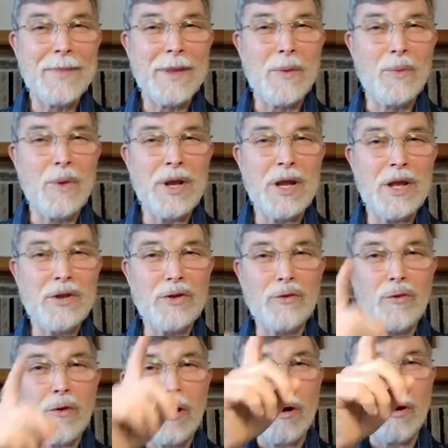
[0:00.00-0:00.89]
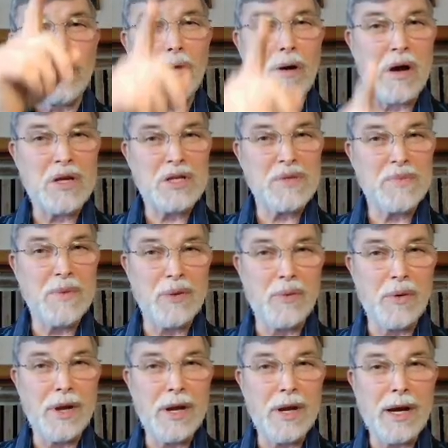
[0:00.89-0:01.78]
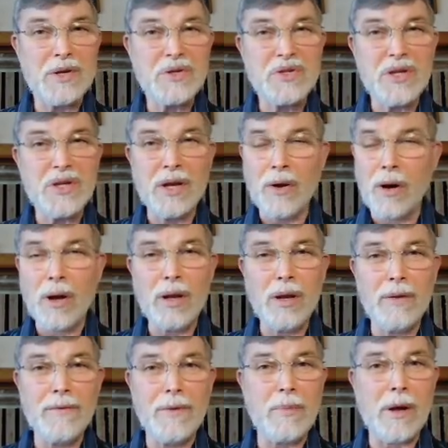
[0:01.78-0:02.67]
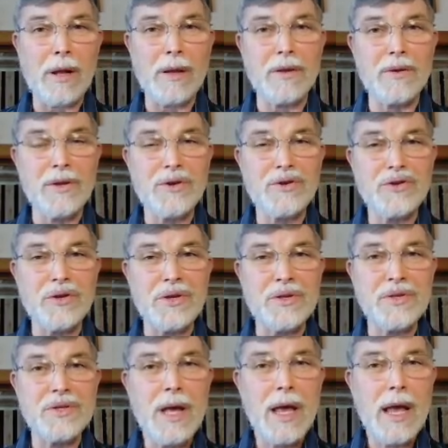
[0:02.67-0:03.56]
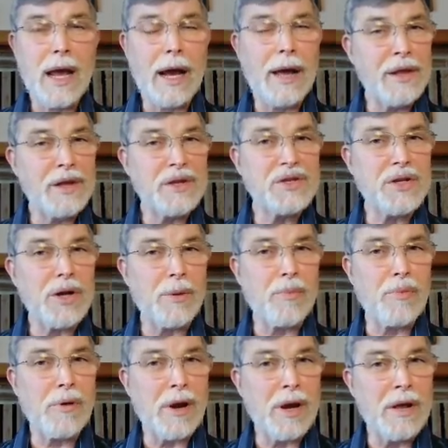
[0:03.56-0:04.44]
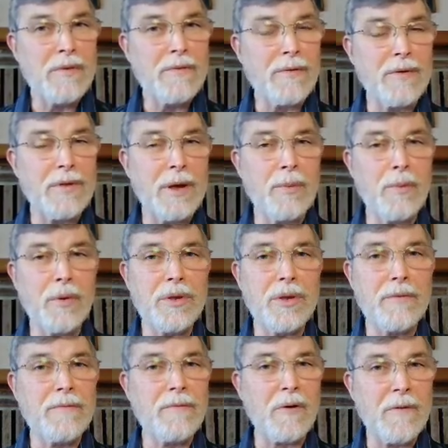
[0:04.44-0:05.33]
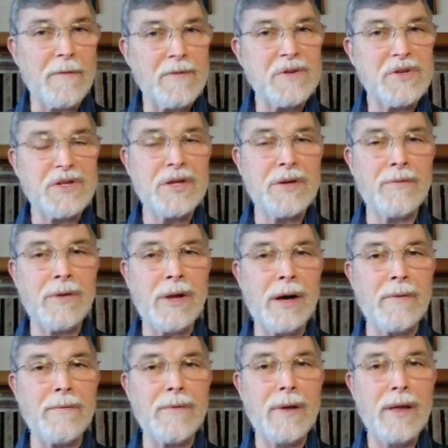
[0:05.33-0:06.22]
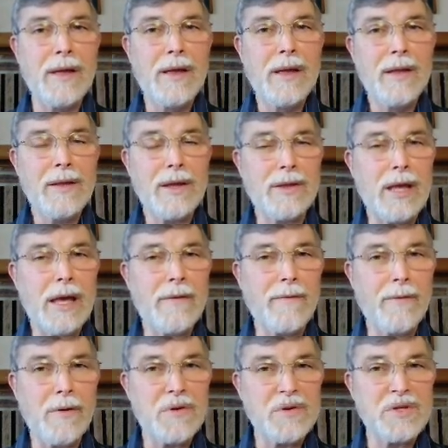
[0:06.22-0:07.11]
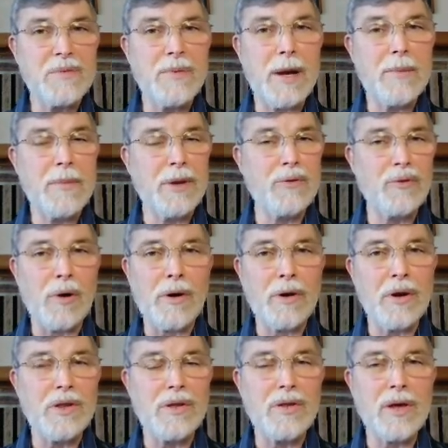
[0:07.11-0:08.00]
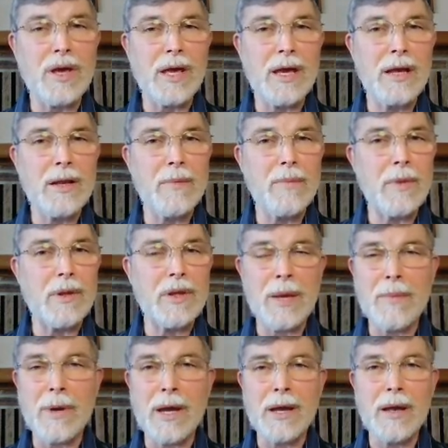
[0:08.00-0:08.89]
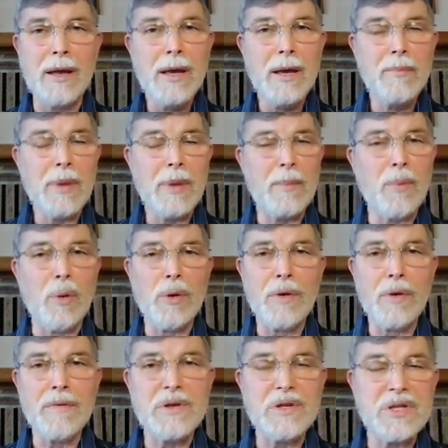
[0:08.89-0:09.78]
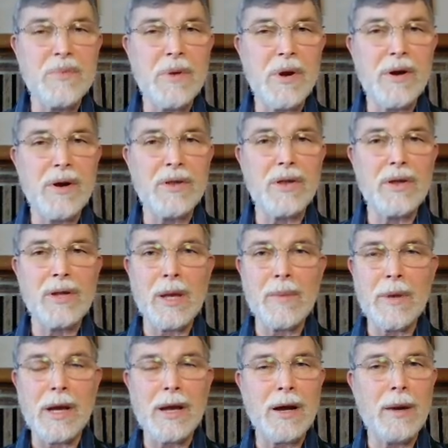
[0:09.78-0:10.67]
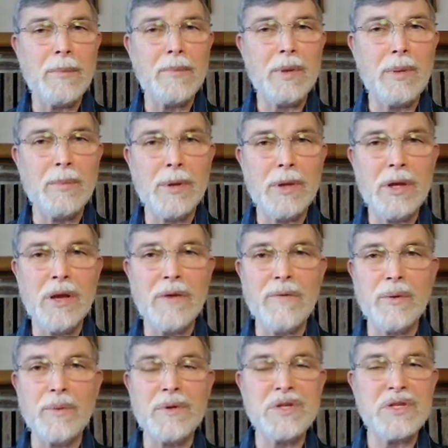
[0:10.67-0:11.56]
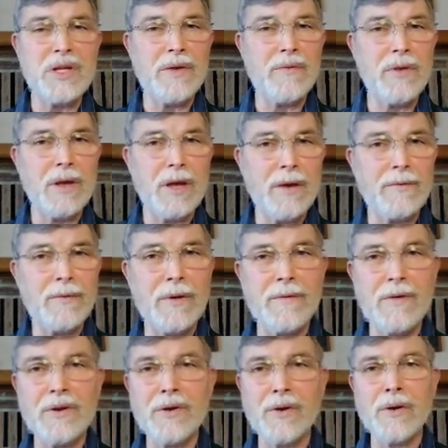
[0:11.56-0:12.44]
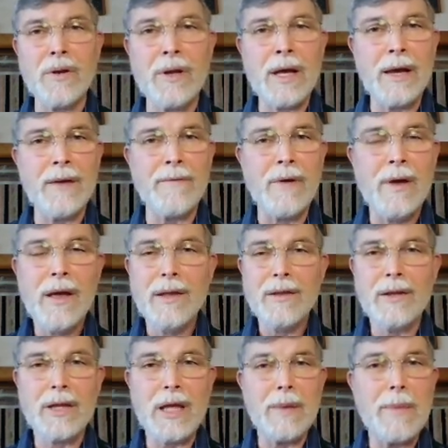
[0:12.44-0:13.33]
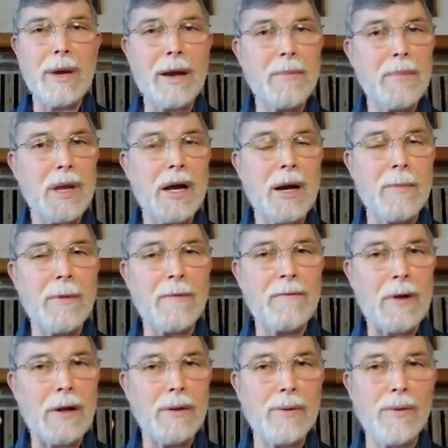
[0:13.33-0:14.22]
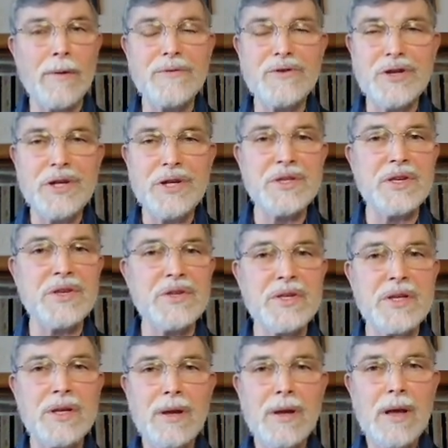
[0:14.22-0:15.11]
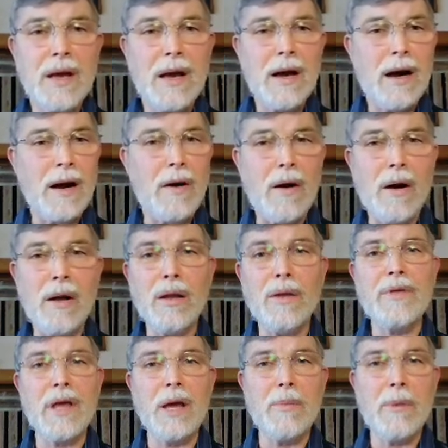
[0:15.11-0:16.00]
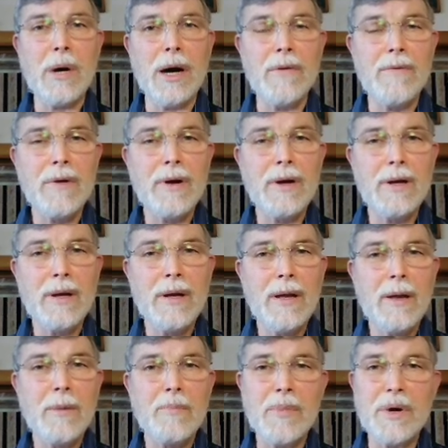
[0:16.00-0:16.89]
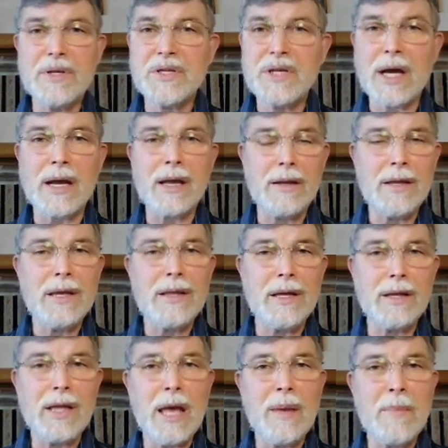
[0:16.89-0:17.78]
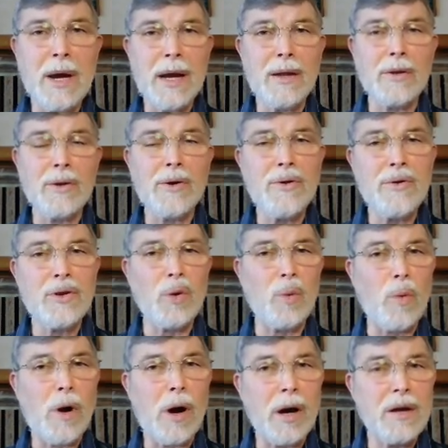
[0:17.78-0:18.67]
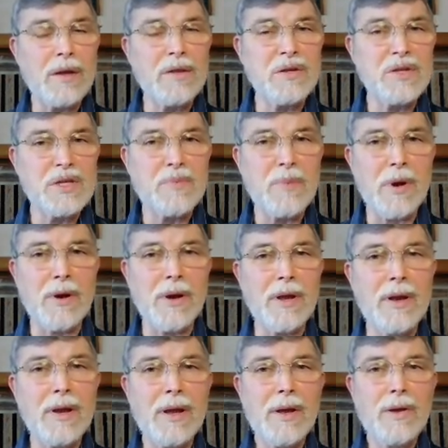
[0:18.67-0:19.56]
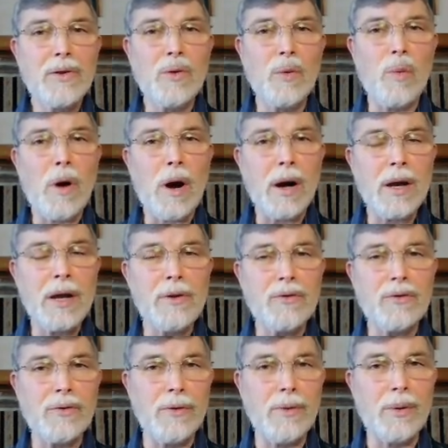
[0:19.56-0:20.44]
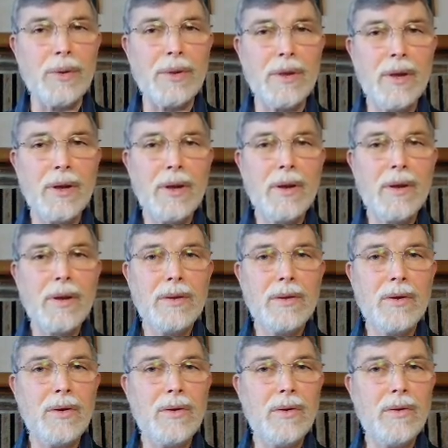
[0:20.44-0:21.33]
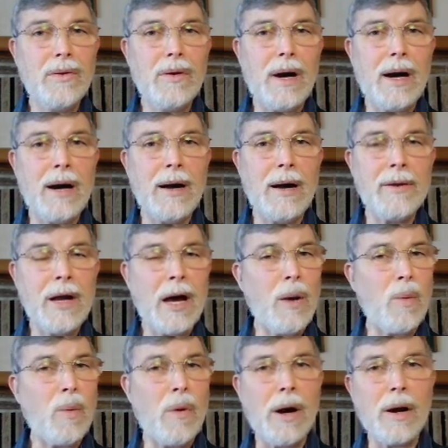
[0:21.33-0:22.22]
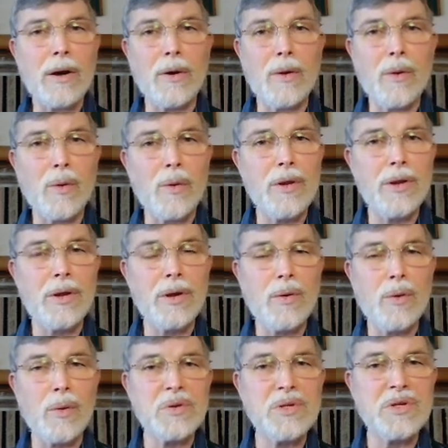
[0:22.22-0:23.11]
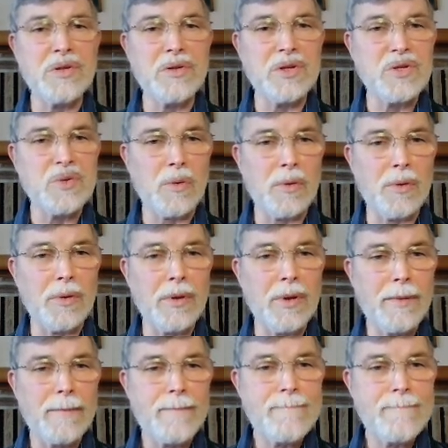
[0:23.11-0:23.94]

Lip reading: We need to draw a cross between us and all of the politicians, and then start praying for them with a fervency of love, that they first might be drawn into the kingdom, that they might be born of the Spirit, that they might come to believe and receive the gift of eternal life, that they might become a follower of Jesus, all of the above. But secondly, that they might learn to walk in the Spirit, to walk in truth, to not walk according to the course of this world.